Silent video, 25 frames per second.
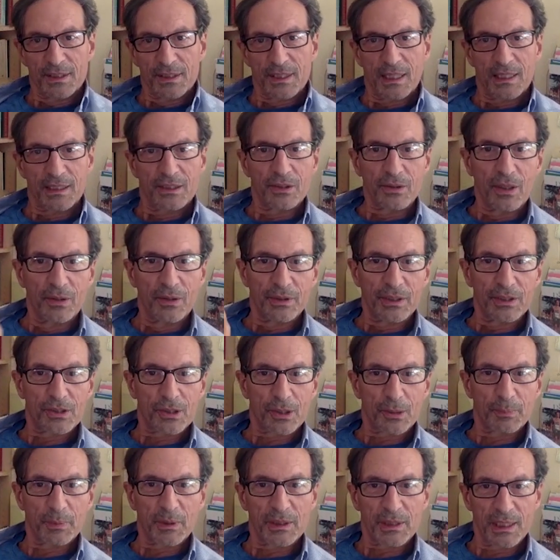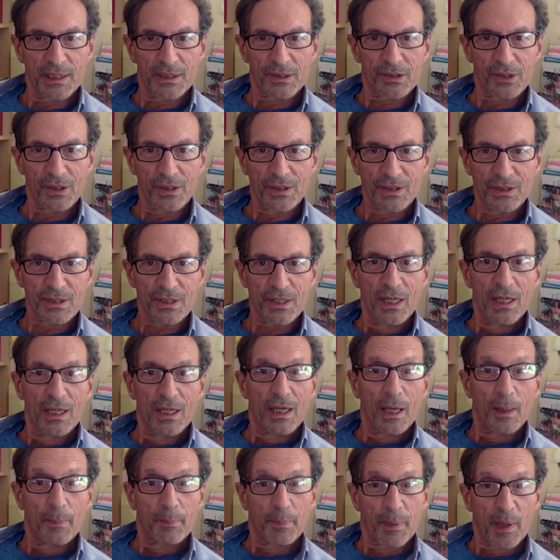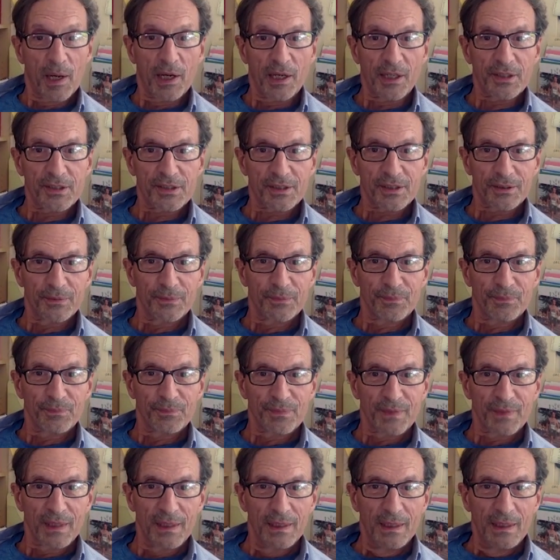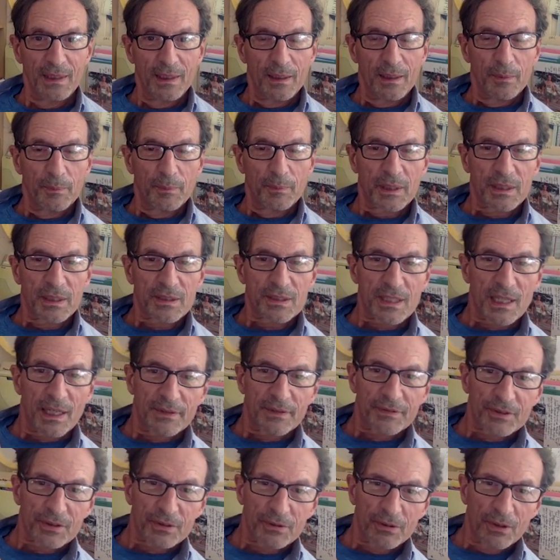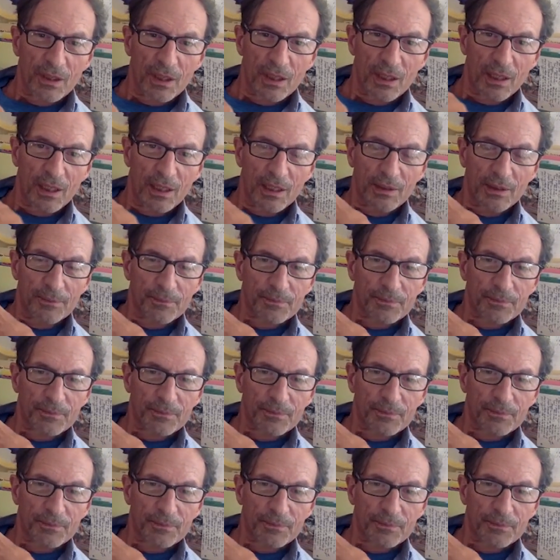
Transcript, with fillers: take your own interpretations apart. Because after all,